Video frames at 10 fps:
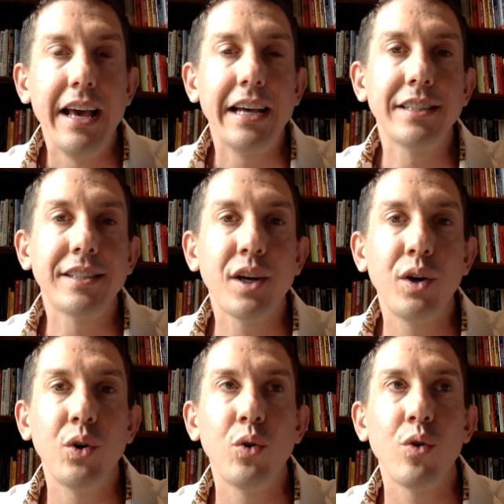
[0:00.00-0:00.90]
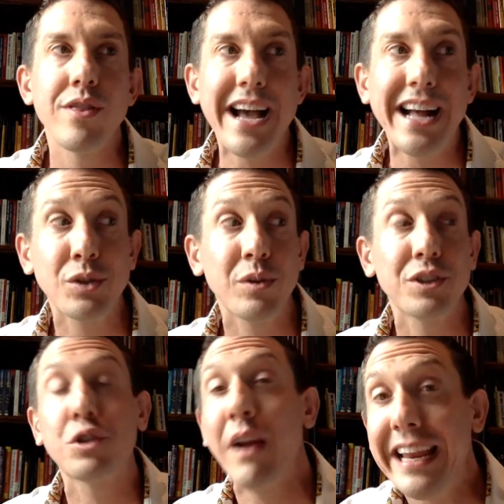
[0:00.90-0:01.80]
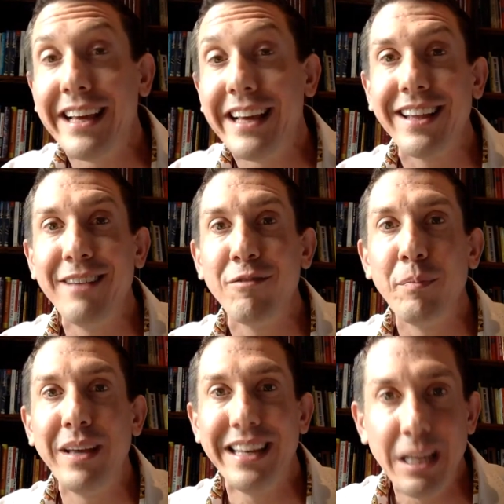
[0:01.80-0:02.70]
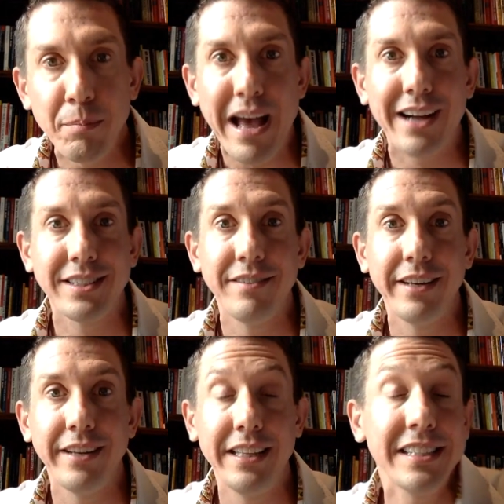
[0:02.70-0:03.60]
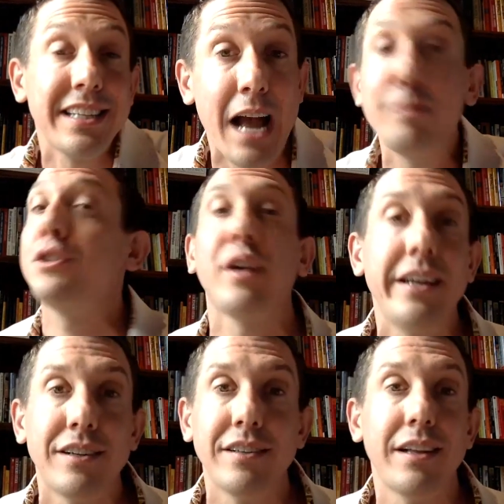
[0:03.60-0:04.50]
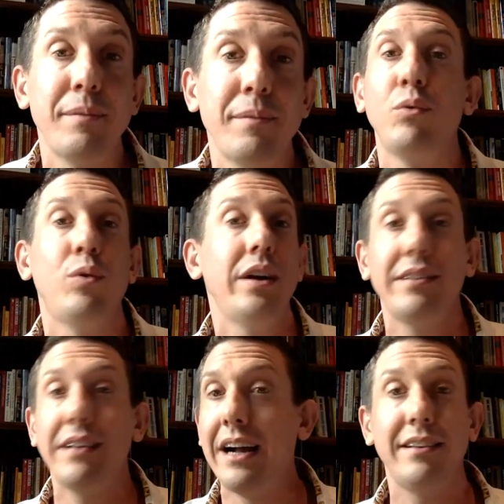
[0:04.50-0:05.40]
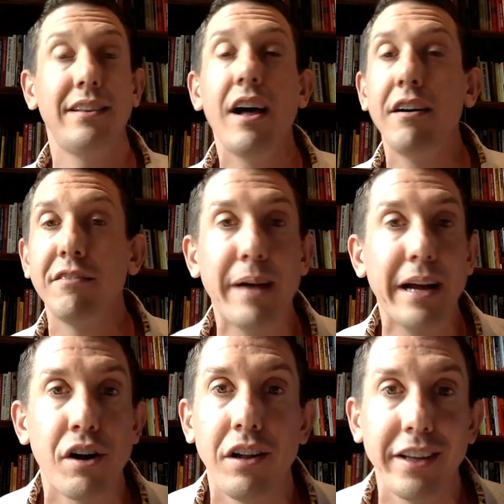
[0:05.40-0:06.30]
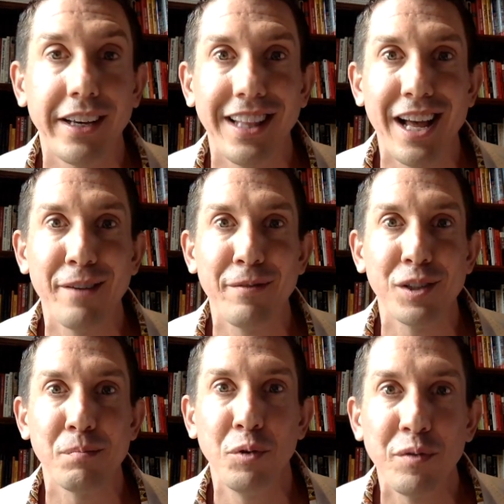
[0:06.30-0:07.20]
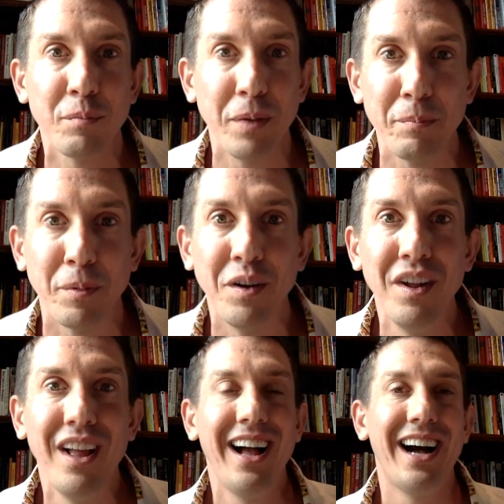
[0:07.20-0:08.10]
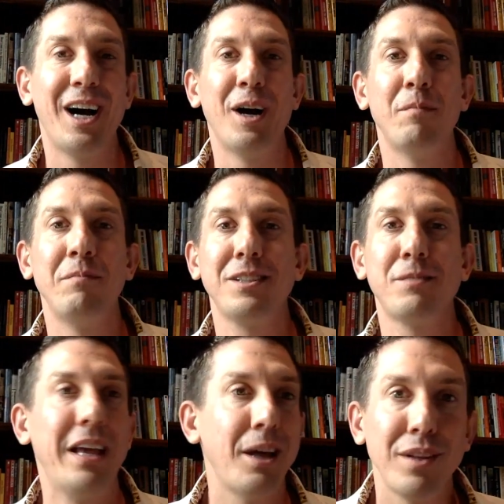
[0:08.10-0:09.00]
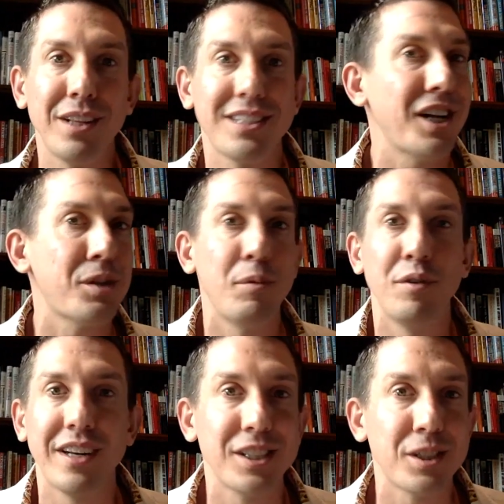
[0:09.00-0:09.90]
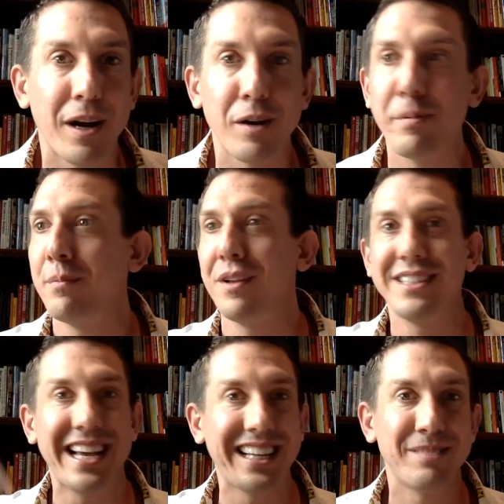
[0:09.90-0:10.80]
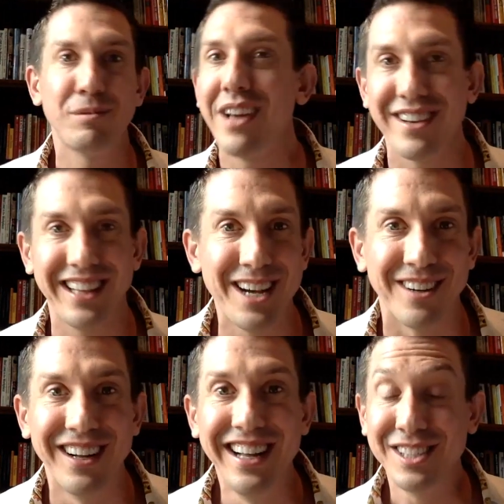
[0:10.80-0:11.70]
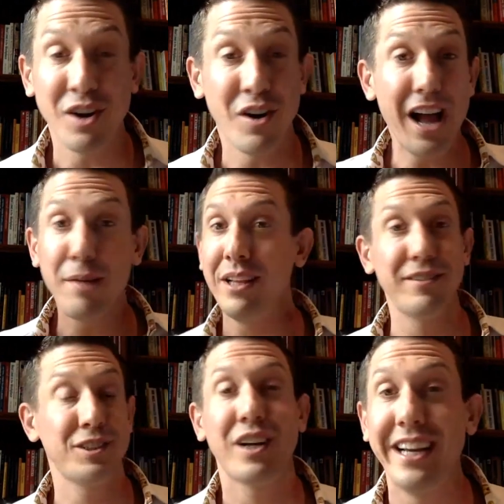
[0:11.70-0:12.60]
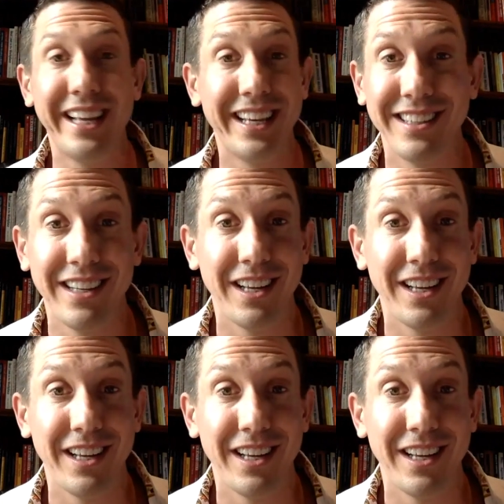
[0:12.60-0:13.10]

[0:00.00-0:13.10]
and so that's where training can even be a NIPA activity and listen i'm a trainer i mean what i love my calling in life is moving people um, it's being able to touch move and inspire people and take them to another level so i believe in training